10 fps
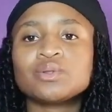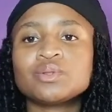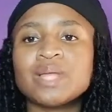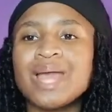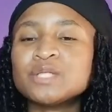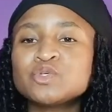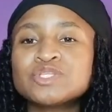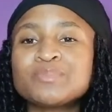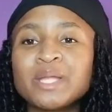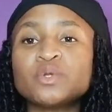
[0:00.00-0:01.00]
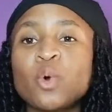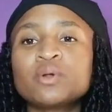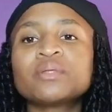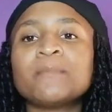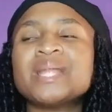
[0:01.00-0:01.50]
they had to spend all
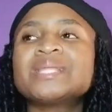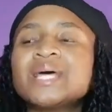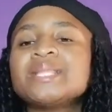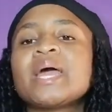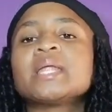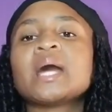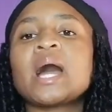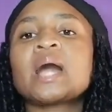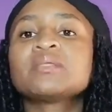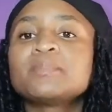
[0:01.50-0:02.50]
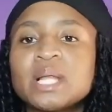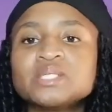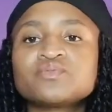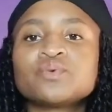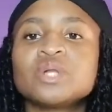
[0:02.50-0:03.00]
the money that they had other
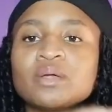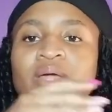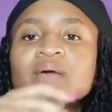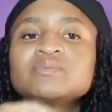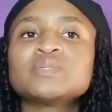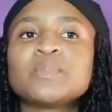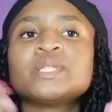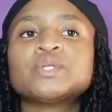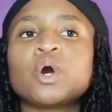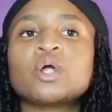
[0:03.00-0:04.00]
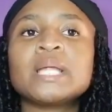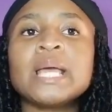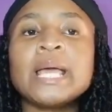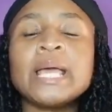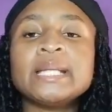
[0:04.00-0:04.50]
plans for. Now they have to spend it on
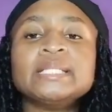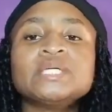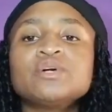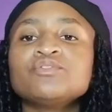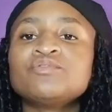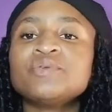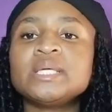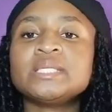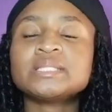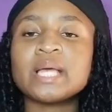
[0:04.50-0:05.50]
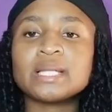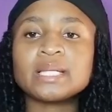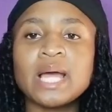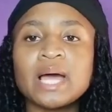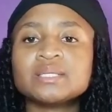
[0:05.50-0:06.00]
legal fees and
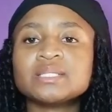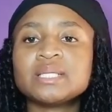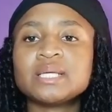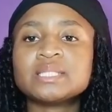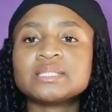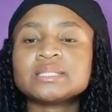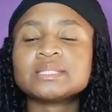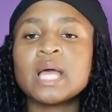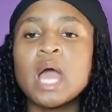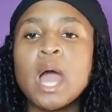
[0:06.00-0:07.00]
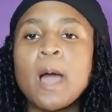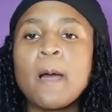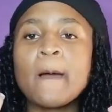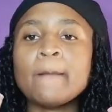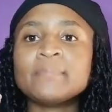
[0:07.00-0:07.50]
other things.
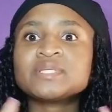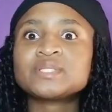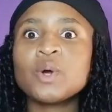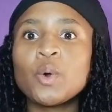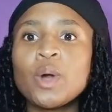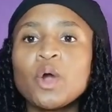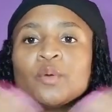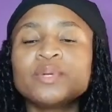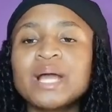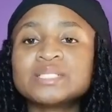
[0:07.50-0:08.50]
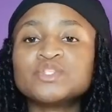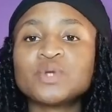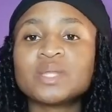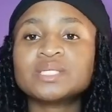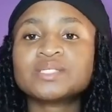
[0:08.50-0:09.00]
So I hope you guys
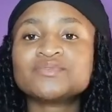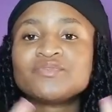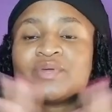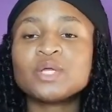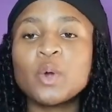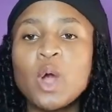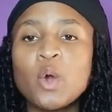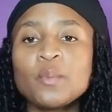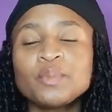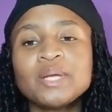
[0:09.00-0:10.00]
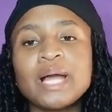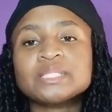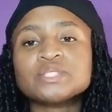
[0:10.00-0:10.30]
enjoyed this video. I hope you guys